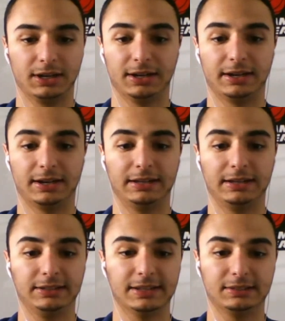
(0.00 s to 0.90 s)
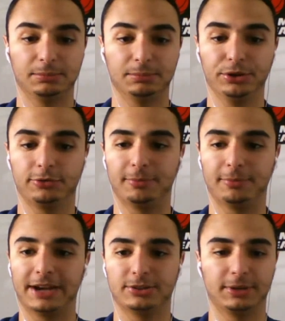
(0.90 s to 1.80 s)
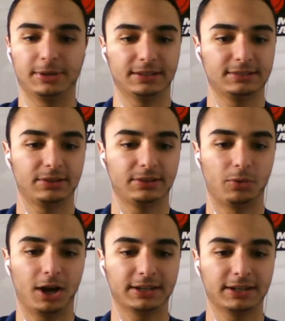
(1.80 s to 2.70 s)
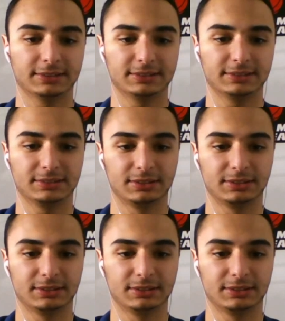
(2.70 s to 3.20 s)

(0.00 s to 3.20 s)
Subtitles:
and he gets a beautiful matchup against the Rockets.